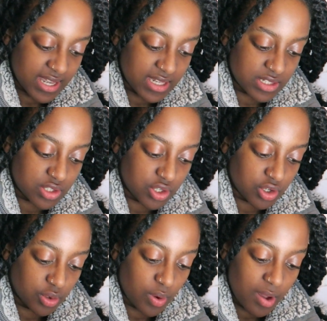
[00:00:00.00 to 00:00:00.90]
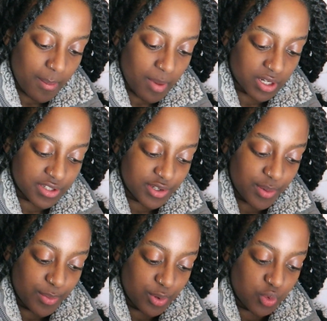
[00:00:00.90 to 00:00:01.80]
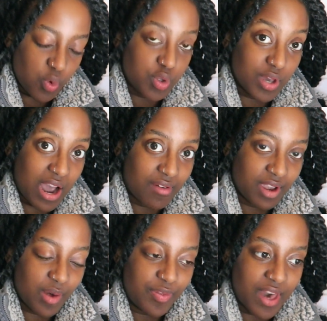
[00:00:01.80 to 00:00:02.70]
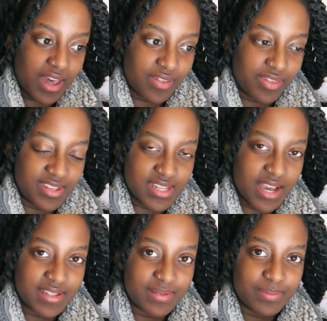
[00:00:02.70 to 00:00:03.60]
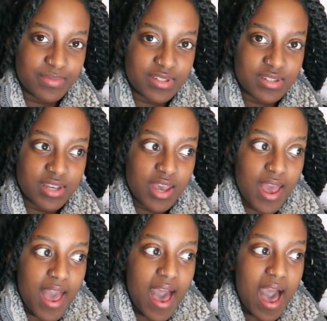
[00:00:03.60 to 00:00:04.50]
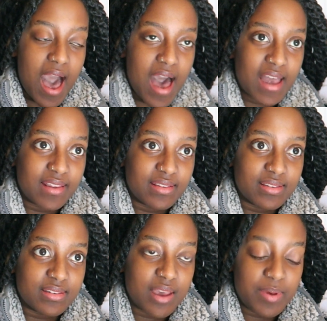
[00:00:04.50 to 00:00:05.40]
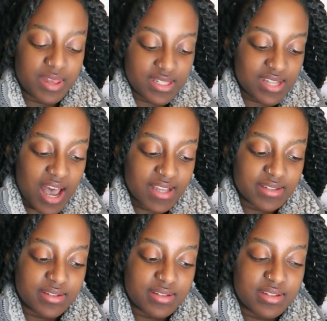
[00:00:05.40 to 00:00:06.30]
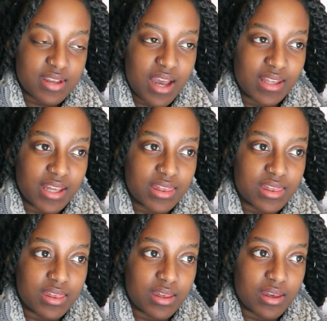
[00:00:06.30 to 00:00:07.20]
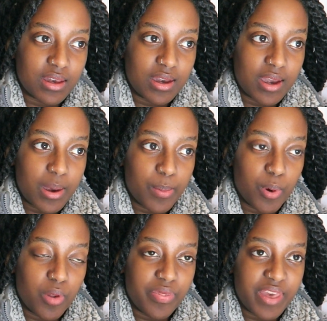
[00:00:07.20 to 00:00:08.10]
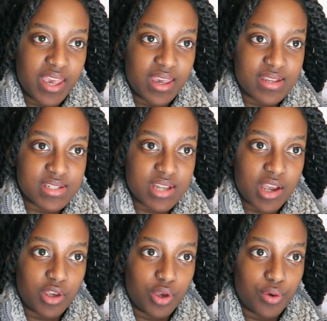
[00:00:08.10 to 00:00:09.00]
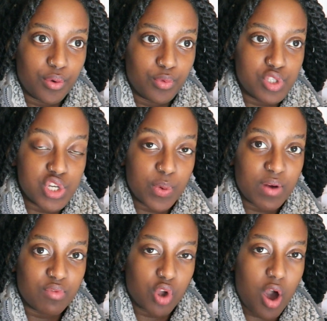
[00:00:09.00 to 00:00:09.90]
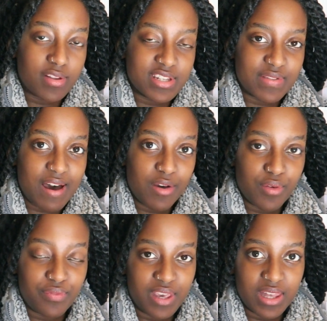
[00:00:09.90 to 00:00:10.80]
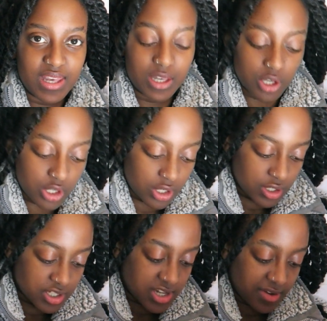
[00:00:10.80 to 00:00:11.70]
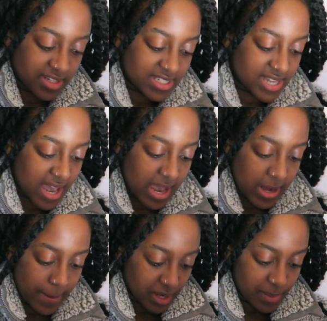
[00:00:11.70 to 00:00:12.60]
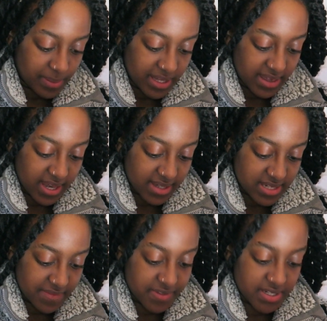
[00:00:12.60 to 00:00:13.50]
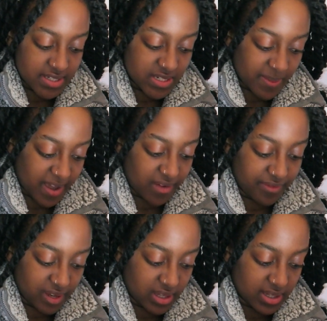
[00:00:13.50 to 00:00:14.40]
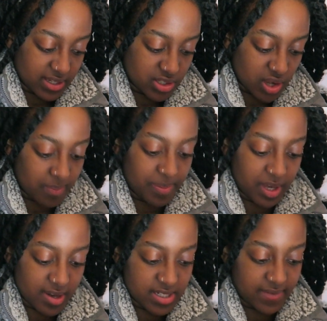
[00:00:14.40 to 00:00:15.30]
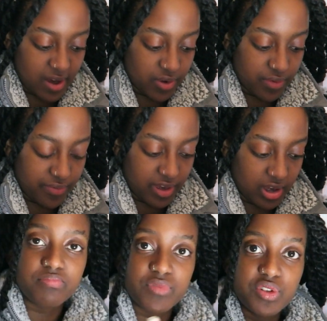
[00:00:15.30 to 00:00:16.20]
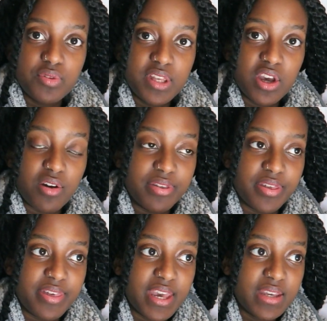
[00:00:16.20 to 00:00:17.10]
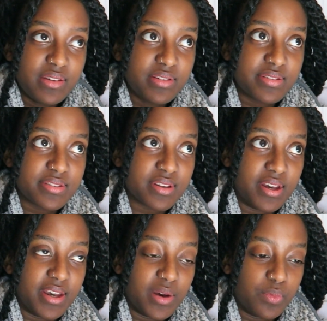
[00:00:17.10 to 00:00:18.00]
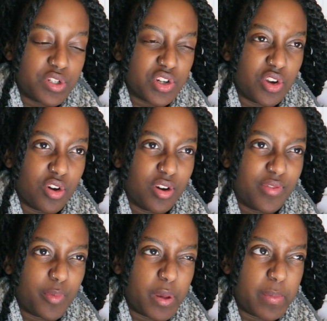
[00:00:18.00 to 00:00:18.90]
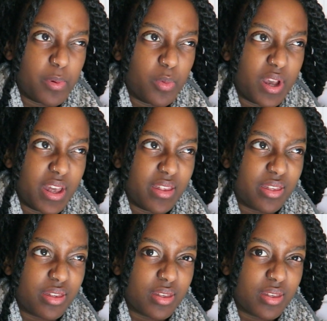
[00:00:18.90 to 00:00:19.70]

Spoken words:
is to monitor your mood when you carry out these items, and I mean these tasks. And like the important thing is that you do it regardless of how you're feeling. So it said, complete the activities in spite of feelings, not because of how you feel. 2 of the other things which are good for people with,